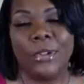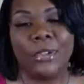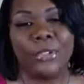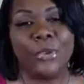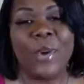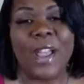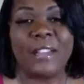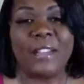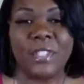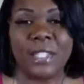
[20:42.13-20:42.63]

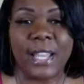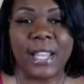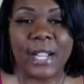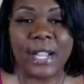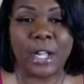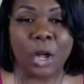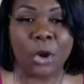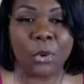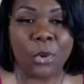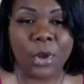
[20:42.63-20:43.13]
you have to
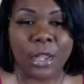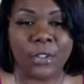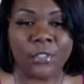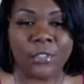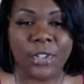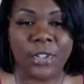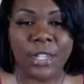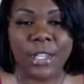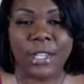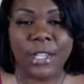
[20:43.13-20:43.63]
let go of
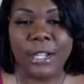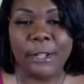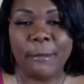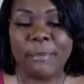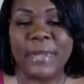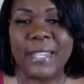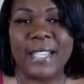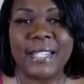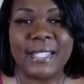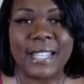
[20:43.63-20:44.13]

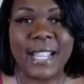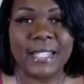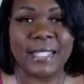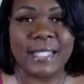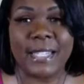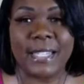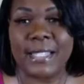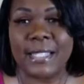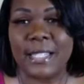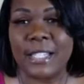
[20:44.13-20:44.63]
because that
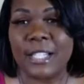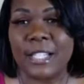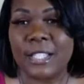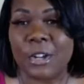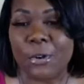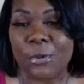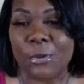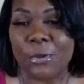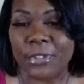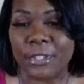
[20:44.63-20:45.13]
season is
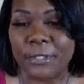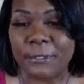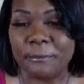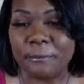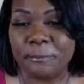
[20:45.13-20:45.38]
over?